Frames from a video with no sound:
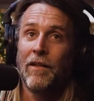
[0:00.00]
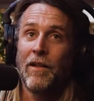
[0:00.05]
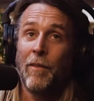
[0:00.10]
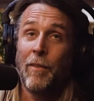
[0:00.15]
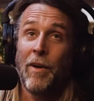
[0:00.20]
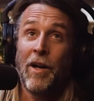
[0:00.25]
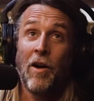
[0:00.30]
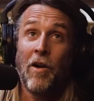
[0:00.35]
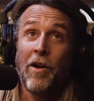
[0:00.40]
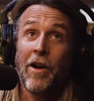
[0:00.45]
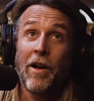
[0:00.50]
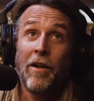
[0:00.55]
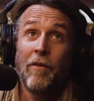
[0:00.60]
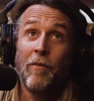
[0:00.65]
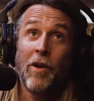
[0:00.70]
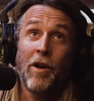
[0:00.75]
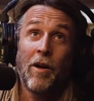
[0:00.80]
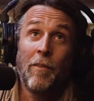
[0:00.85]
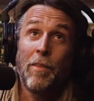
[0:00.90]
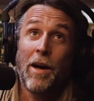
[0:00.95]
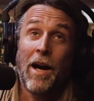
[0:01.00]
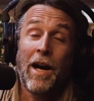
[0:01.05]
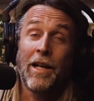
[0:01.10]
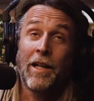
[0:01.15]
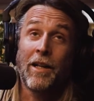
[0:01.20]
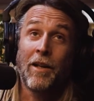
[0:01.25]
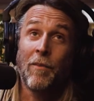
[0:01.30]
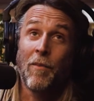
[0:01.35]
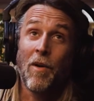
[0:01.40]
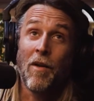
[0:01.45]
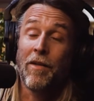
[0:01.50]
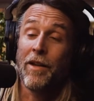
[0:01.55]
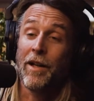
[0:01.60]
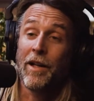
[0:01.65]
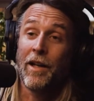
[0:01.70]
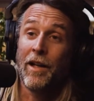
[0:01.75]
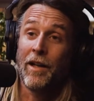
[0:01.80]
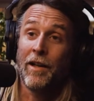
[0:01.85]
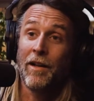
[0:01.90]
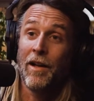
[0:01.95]
I mean, when I'm painting, I'm not
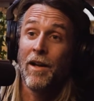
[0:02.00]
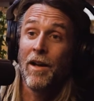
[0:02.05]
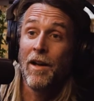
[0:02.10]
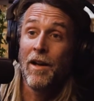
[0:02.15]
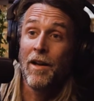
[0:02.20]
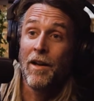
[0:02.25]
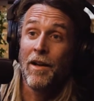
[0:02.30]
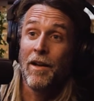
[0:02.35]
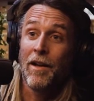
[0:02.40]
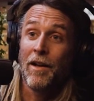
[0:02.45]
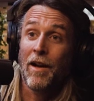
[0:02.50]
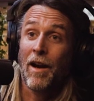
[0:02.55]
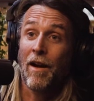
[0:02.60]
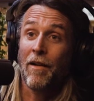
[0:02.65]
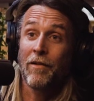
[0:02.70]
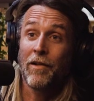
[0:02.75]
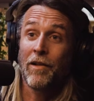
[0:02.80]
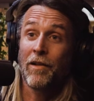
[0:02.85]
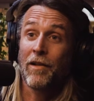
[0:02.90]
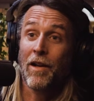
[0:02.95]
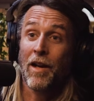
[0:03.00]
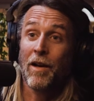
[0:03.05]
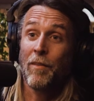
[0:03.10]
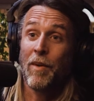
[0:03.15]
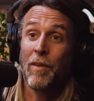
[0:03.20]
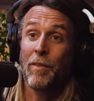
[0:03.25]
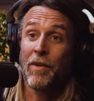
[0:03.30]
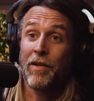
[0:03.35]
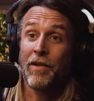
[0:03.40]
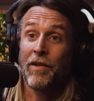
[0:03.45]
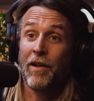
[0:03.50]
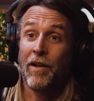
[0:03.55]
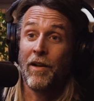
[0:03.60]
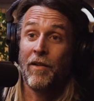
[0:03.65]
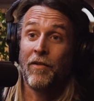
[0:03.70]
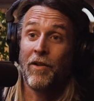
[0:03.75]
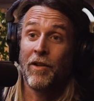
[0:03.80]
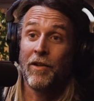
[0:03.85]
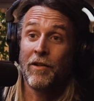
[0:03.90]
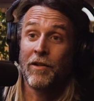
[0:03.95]
thinking, how is this going to be
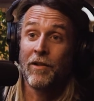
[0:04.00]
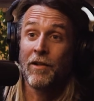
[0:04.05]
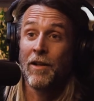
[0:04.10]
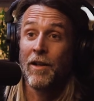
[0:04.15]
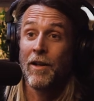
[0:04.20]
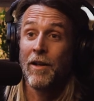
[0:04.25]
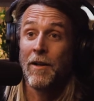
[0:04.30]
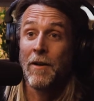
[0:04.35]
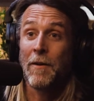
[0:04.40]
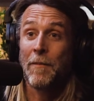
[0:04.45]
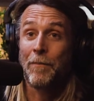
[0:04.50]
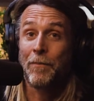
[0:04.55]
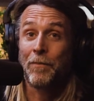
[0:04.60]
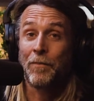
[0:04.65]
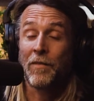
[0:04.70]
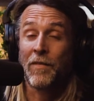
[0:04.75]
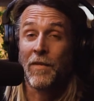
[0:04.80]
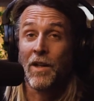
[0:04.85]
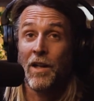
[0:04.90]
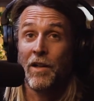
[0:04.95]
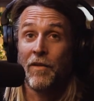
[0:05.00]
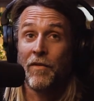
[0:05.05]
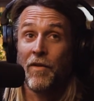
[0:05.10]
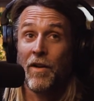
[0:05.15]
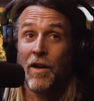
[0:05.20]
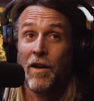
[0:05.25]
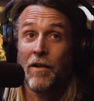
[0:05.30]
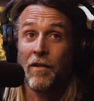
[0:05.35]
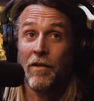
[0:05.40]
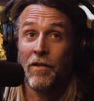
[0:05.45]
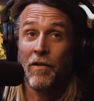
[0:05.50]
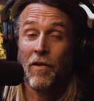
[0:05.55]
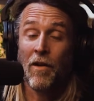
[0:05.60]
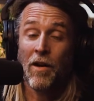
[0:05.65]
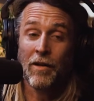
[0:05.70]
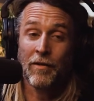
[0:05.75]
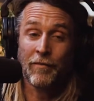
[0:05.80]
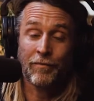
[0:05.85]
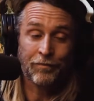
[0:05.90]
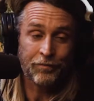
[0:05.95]
perceived as far as
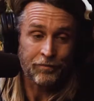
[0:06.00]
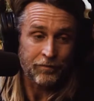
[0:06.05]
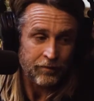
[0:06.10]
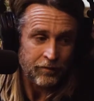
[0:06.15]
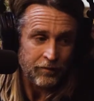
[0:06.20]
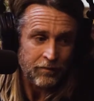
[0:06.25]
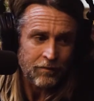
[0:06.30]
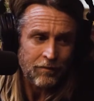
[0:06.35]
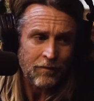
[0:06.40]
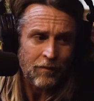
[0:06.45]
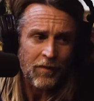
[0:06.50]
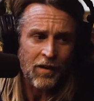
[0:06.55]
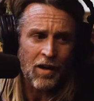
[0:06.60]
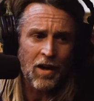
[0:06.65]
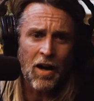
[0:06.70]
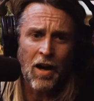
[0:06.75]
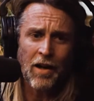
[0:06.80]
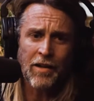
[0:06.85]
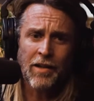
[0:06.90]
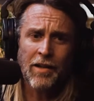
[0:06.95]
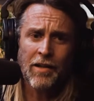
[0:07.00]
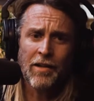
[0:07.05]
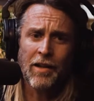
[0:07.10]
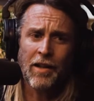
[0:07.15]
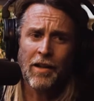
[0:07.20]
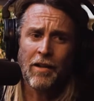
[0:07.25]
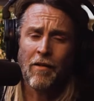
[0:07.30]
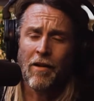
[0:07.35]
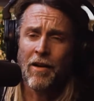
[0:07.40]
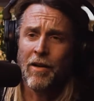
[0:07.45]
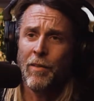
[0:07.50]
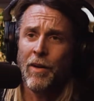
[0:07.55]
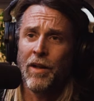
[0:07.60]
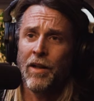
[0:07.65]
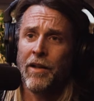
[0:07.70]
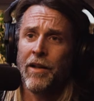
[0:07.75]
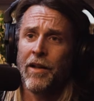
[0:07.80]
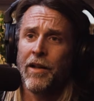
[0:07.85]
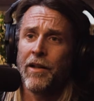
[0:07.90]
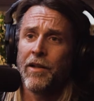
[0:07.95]
like artistic
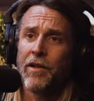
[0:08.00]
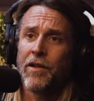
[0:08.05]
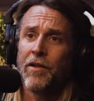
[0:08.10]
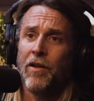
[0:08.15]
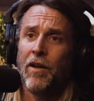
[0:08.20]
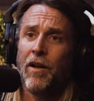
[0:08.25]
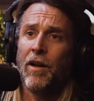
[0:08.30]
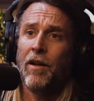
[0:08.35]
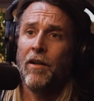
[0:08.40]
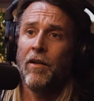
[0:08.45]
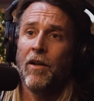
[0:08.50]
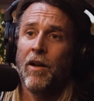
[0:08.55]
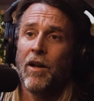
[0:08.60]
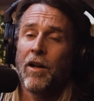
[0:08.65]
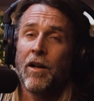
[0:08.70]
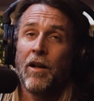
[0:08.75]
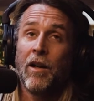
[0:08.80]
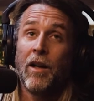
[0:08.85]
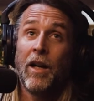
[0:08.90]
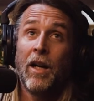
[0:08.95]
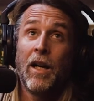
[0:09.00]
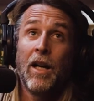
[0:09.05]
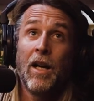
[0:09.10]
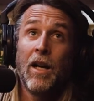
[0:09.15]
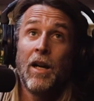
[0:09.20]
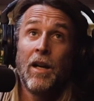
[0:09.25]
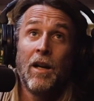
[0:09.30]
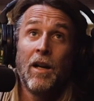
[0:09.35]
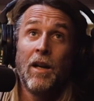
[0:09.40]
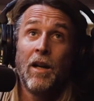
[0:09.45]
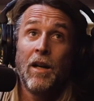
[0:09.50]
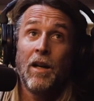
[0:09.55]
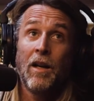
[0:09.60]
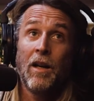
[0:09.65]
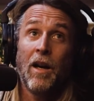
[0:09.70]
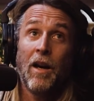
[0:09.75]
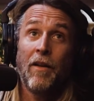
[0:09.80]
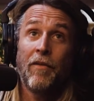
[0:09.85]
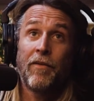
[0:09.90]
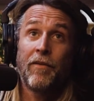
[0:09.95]
credibility and style. Like, I
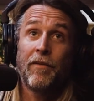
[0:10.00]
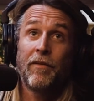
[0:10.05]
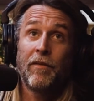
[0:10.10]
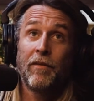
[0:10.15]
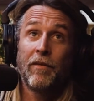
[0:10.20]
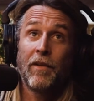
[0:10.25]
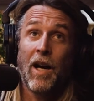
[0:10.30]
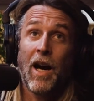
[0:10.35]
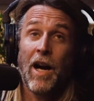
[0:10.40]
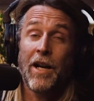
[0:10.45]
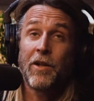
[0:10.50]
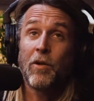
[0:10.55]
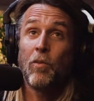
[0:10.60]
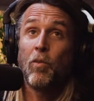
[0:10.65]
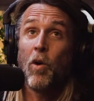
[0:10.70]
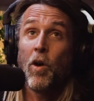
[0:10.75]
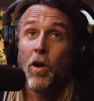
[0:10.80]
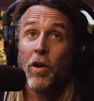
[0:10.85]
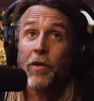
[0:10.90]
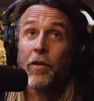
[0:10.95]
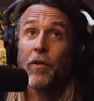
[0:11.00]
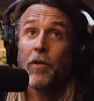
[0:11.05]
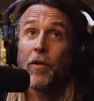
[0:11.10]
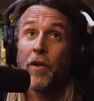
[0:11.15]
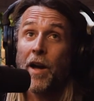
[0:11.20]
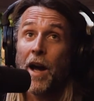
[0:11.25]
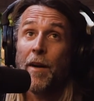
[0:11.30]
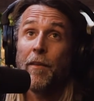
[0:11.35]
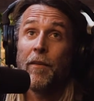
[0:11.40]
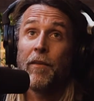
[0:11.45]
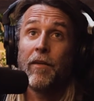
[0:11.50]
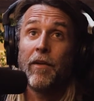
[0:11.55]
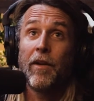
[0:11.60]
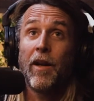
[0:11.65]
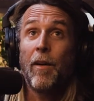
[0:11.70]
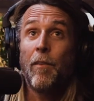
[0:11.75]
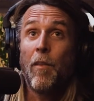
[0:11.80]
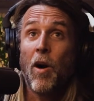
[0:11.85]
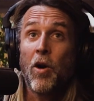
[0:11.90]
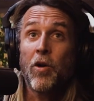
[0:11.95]
have had to work through that
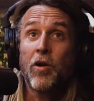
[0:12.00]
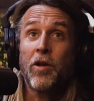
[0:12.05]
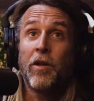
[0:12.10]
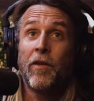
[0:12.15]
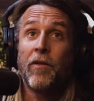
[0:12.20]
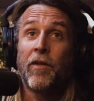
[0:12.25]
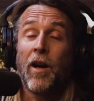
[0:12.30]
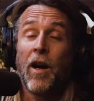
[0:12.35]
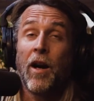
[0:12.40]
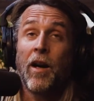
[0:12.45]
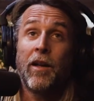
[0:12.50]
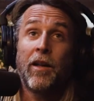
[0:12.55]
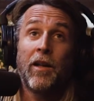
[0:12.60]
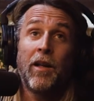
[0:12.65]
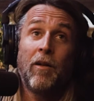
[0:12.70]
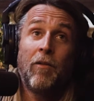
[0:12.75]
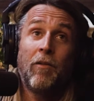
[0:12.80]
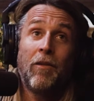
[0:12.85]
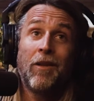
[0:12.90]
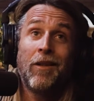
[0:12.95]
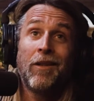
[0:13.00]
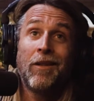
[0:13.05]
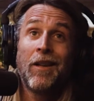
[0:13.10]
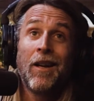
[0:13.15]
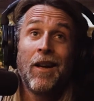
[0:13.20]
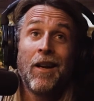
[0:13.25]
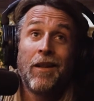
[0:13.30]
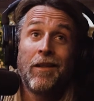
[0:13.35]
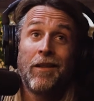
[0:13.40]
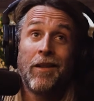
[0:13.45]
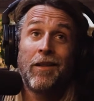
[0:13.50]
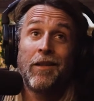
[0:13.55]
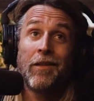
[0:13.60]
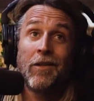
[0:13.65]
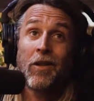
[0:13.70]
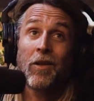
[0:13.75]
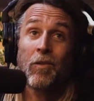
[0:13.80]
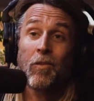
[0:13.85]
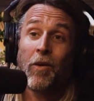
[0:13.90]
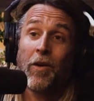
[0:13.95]
emotion of going, you know what, this is
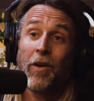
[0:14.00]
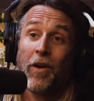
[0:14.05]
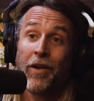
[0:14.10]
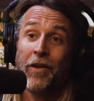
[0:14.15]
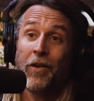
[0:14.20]
just what I